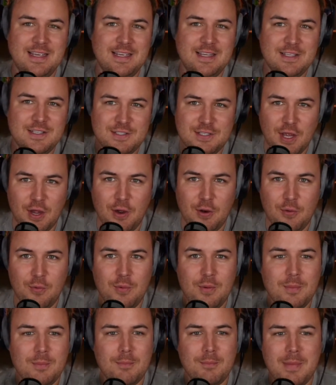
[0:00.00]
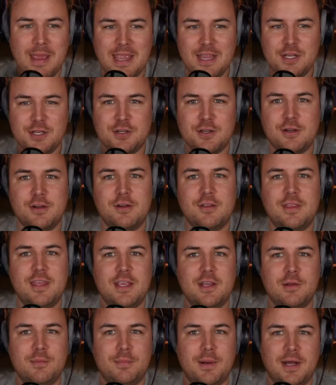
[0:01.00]
So make sure
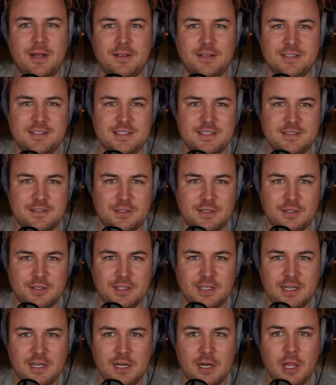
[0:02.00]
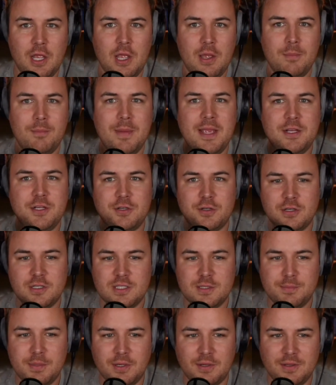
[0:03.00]
that your policies are clear. Make sure it's
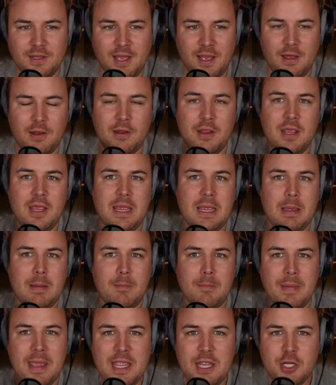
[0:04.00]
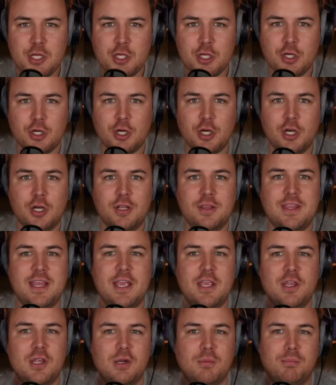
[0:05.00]
spelled out. Make sure
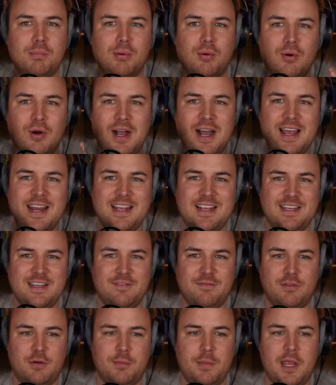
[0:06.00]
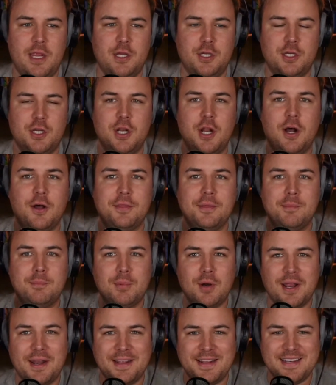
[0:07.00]
that your product information on the
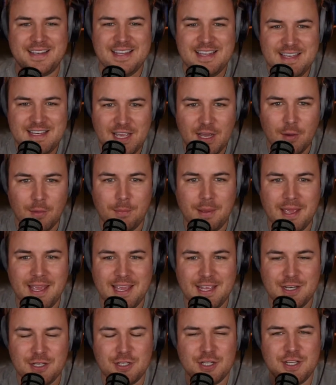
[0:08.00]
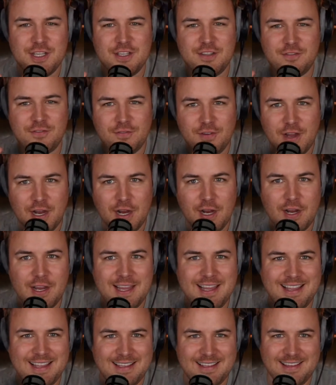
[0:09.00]
product detail page is
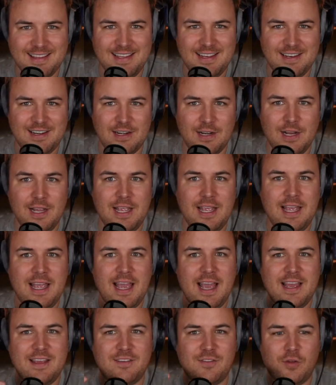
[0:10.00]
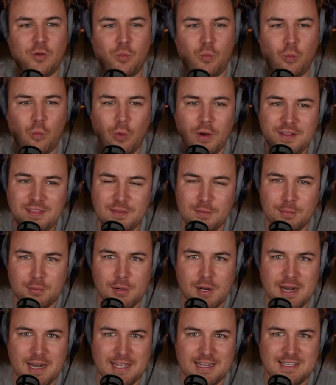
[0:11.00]
very clear as to what the
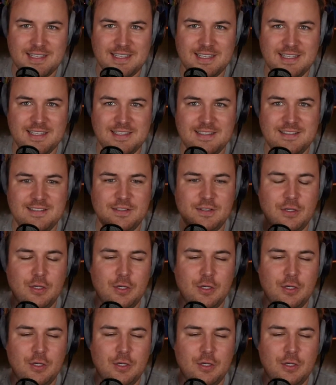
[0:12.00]
product is,